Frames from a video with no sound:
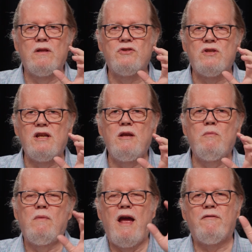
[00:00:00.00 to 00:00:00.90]
the
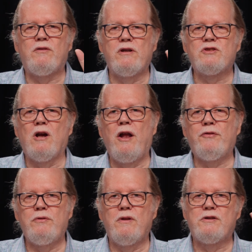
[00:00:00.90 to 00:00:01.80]
steam, after it's gone
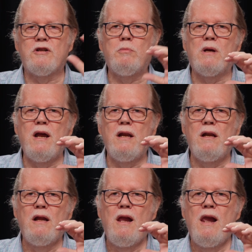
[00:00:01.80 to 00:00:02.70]
through the
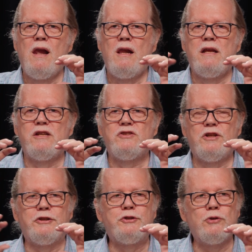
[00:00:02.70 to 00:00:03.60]
turbine, is
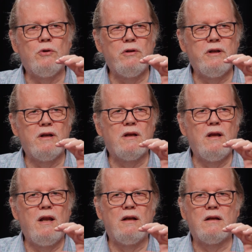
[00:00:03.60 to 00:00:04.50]
then cooled
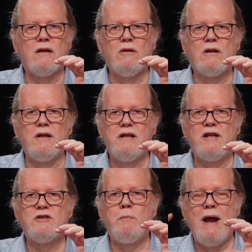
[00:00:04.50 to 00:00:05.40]
and
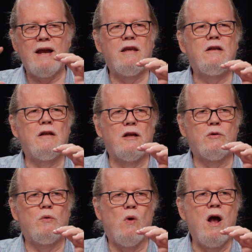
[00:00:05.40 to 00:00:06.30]
condensed back into
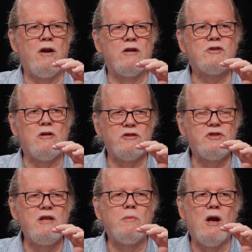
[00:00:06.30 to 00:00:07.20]
liquid water. It's called
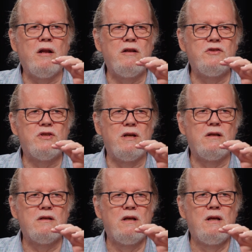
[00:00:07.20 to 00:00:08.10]
steam condensate.